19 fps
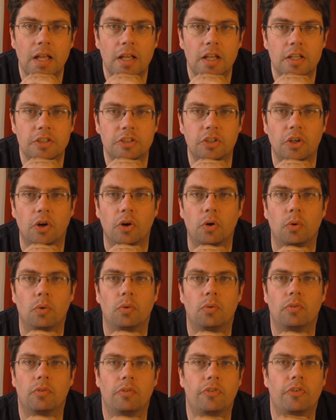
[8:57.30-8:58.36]
So
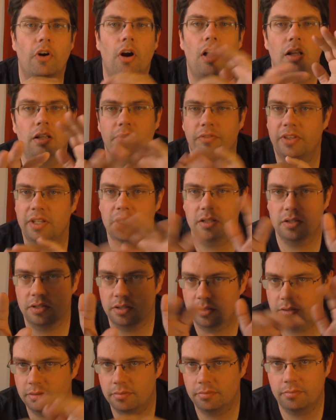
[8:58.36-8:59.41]
for all of
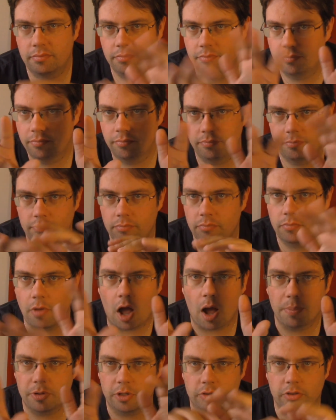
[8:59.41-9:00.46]
these
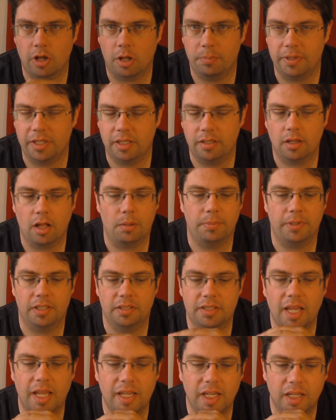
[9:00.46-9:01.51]
options, I'll be
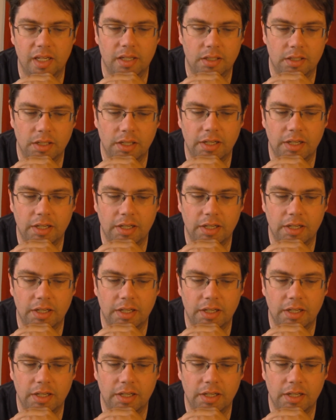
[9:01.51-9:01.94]
taking